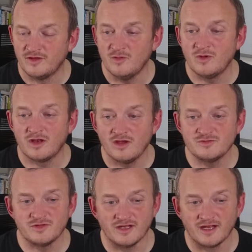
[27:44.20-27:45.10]
You were
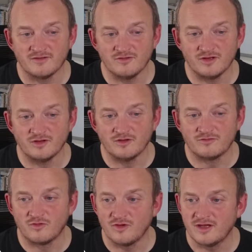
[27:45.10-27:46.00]
close with your Lagavulin and
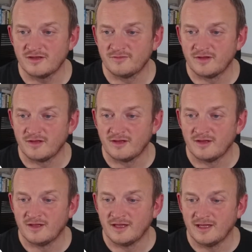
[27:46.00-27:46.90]
Lefroy.
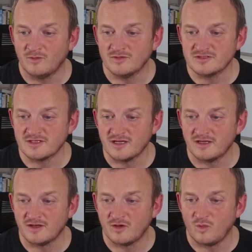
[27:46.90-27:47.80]
It was
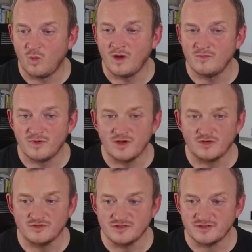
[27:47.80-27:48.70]
one
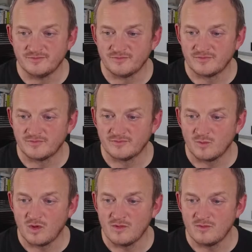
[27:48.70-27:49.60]
beyond.
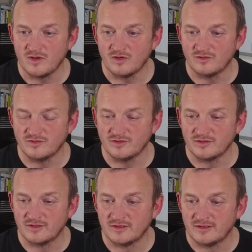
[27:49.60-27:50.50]
One beyond.
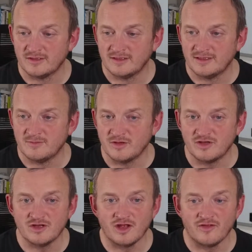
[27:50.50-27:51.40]
But
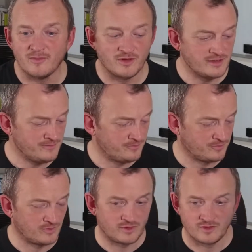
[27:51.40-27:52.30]
good luck there, buddy.
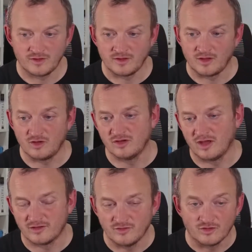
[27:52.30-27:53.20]
Good
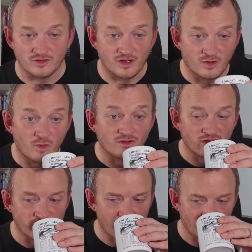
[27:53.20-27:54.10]
luck. Not good luck. Well
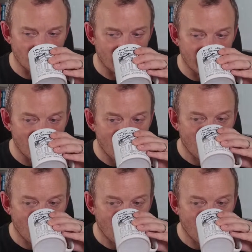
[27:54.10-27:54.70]
done. That's what I meant.